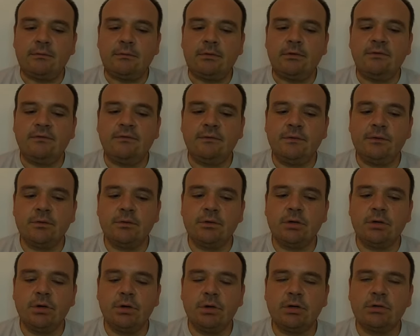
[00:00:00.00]
A
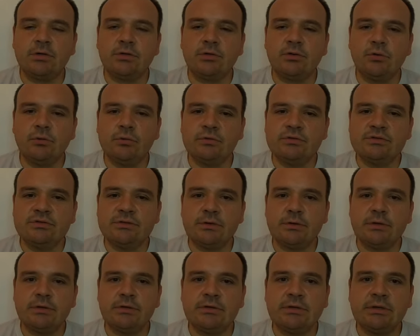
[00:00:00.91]
very hard cold
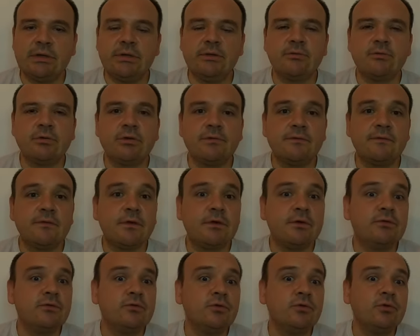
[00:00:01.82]
start can
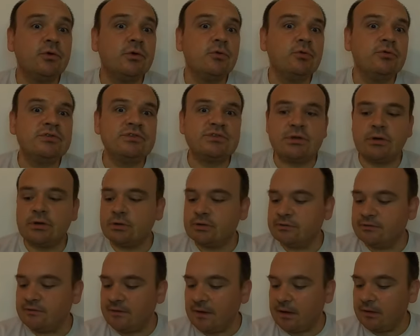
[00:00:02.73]
refer to cold start
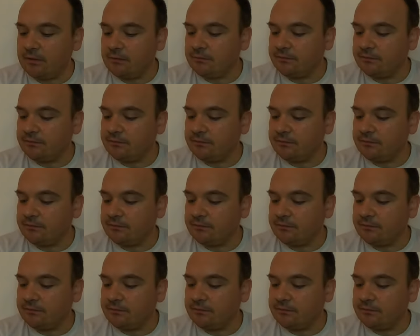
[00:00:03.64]
valve.